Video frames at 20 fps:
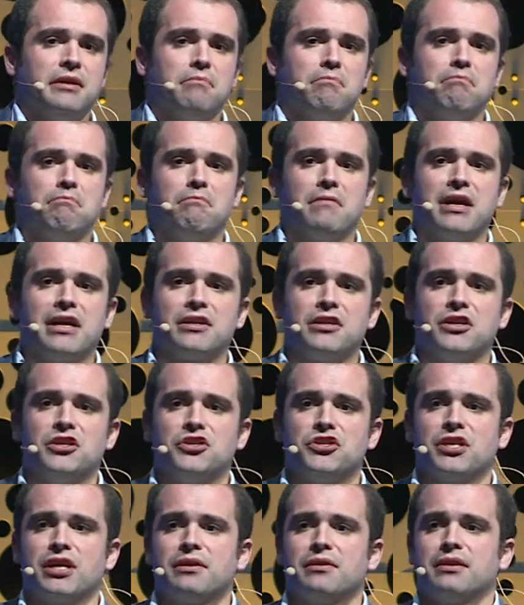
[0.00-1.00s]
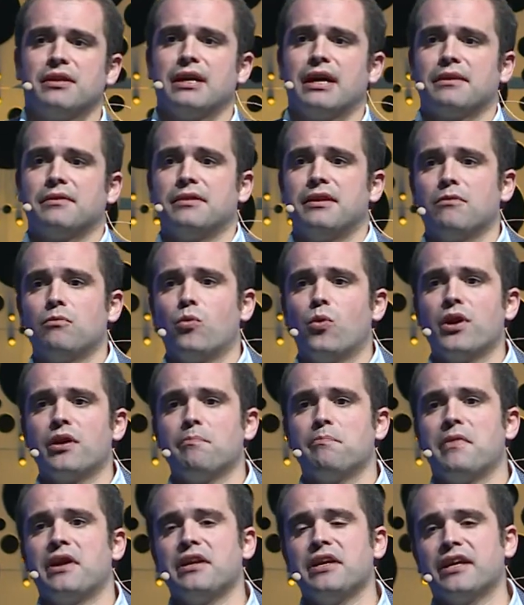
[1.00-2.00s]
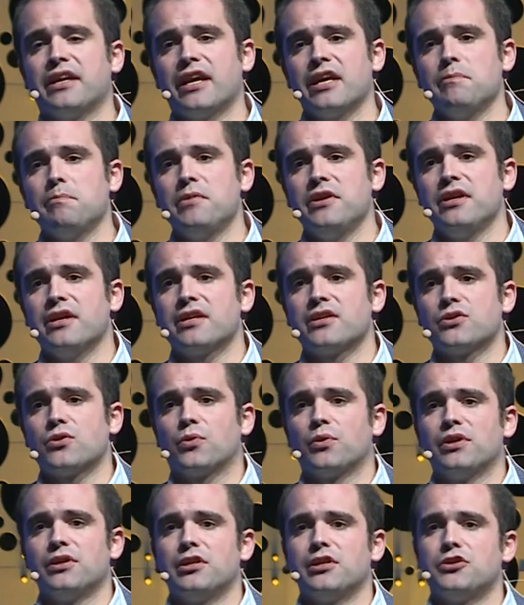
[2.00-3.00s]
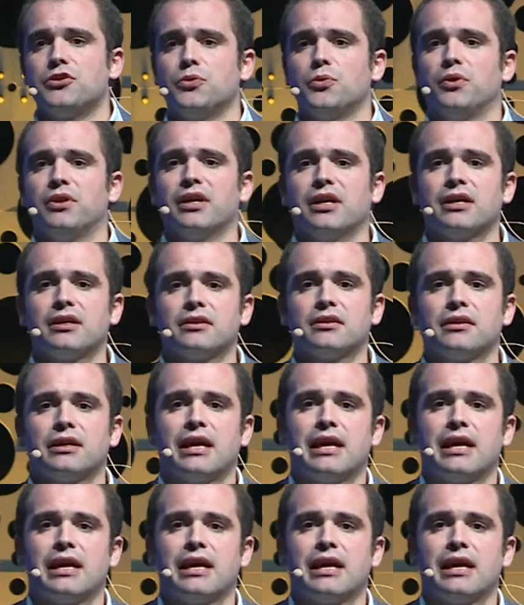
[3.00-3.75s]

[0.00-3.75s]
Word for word: managed, and that there were many K P Is oriented to that,